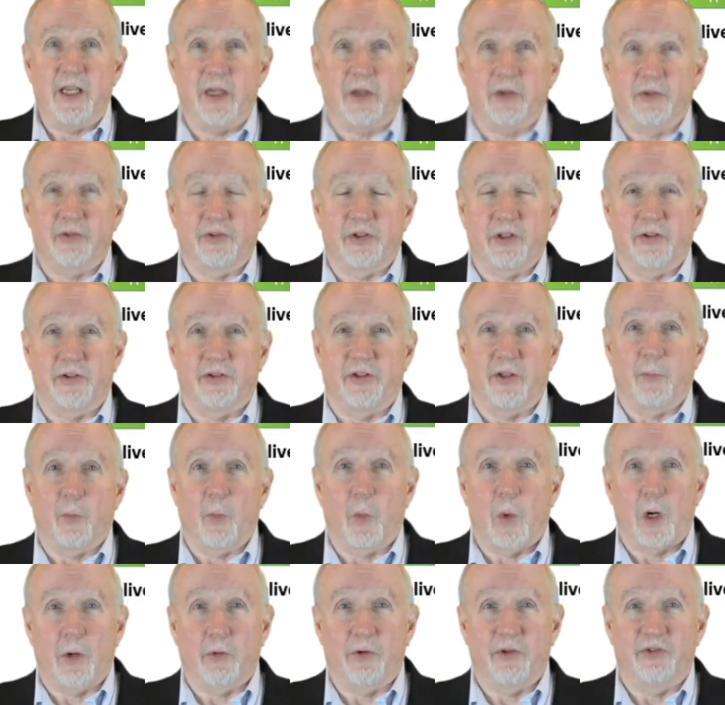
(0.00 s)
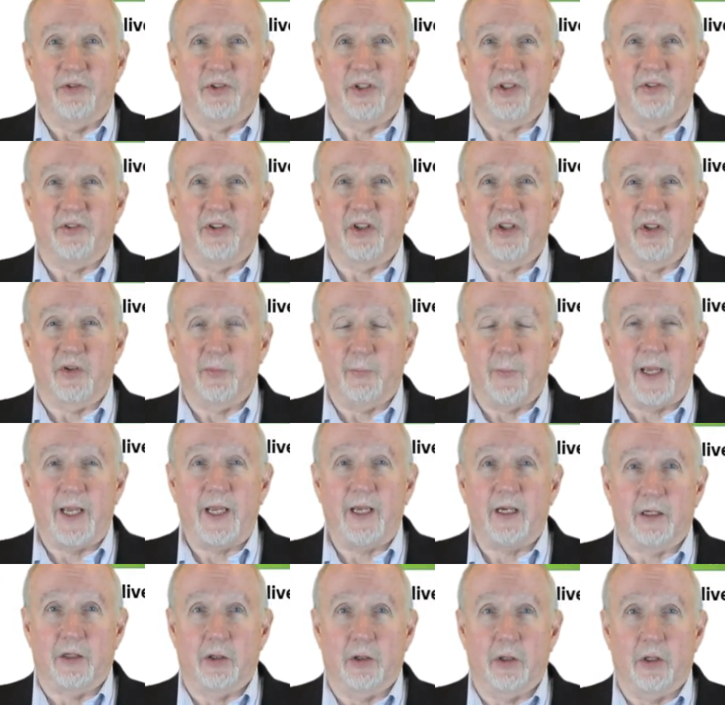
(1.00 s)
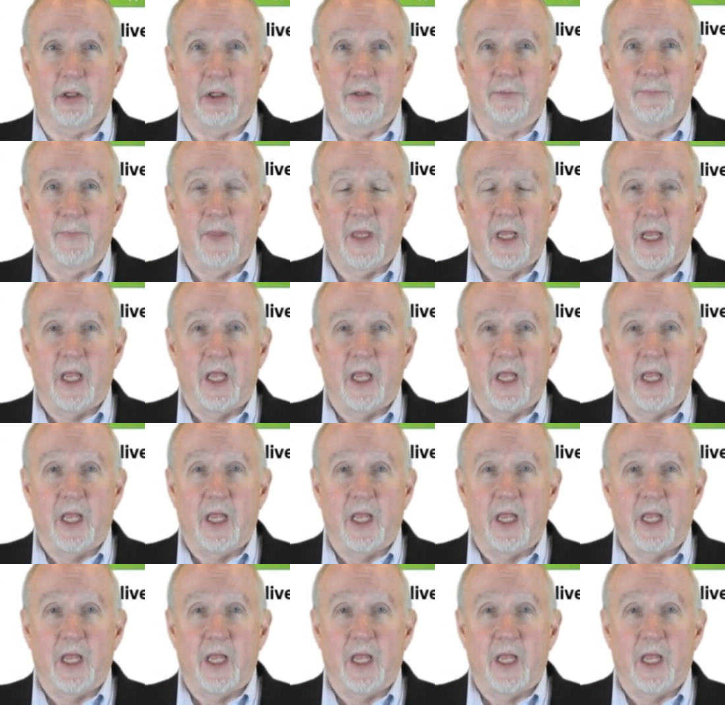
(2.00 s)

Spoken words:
ecosystem where resistance may occur